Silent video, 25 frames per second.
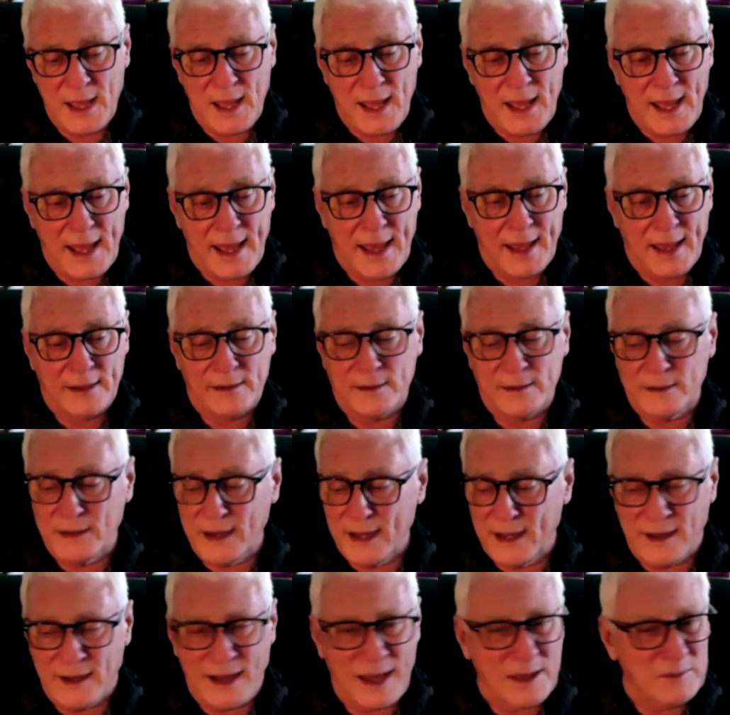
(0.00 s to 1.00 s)

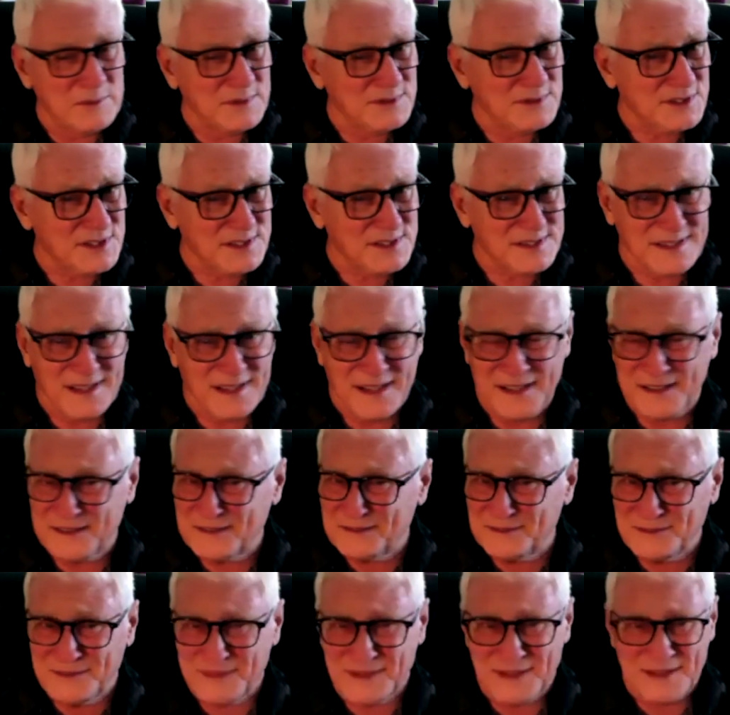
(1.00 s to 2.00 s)
and I would just think,
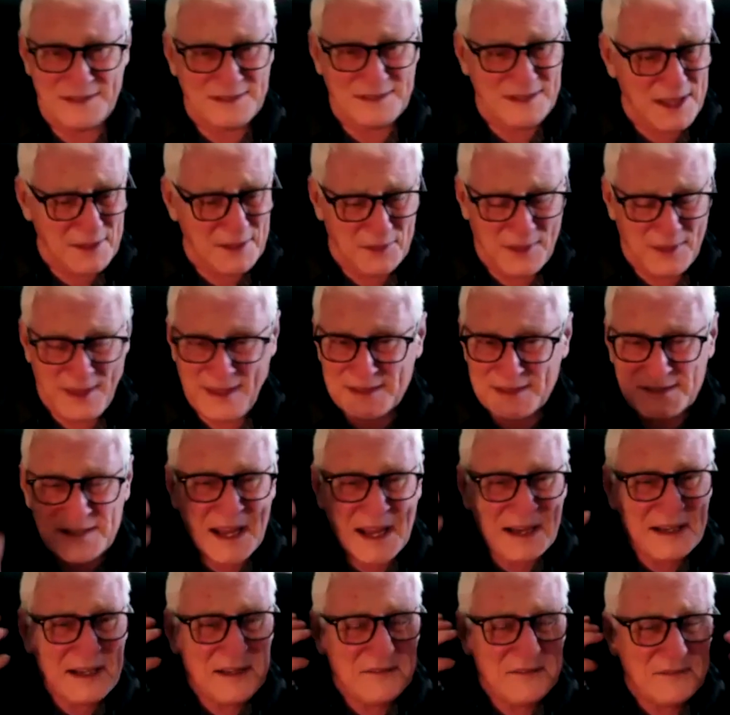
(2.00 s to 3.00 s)
nothing, he's
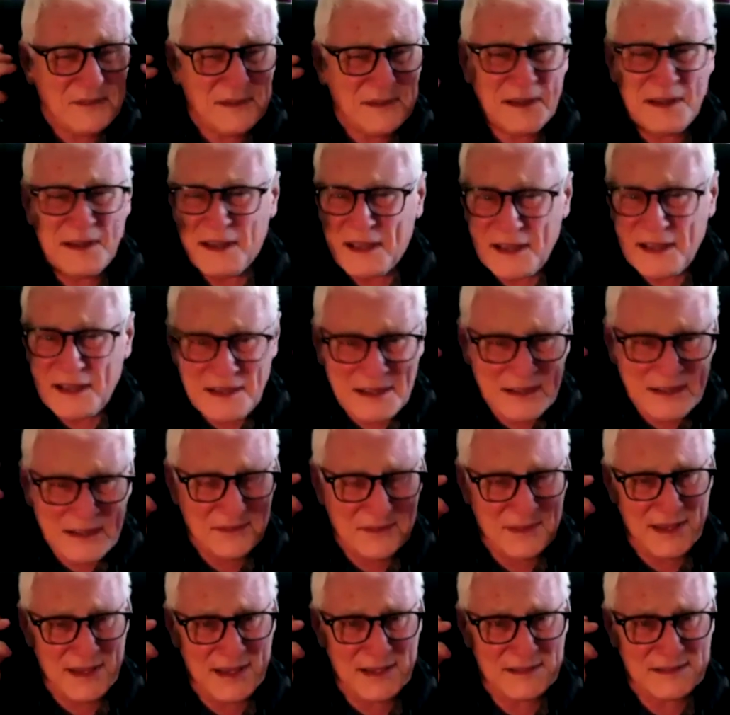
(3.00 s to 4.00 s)
not even
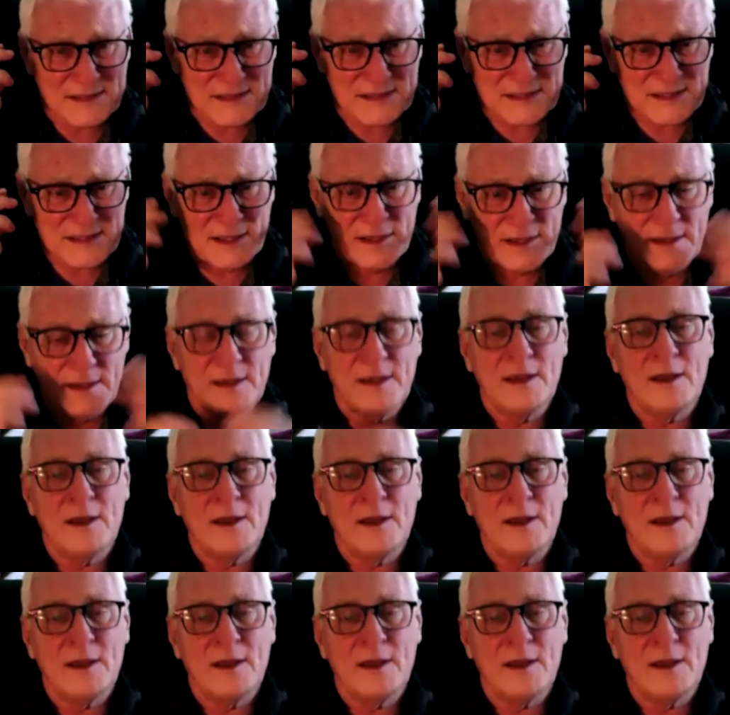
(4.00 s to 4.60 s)
getting this.